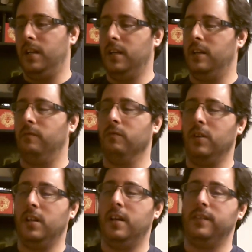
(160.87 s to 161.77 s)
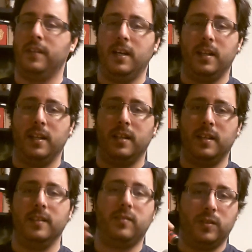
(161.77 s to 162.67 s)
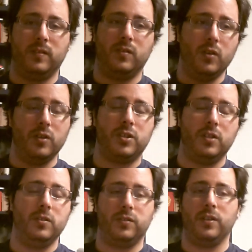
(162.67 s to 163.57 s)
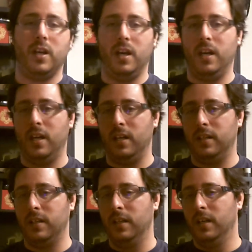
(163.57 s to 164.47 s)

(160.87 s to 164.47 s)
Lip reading: I didn't even realize that this is your juice, and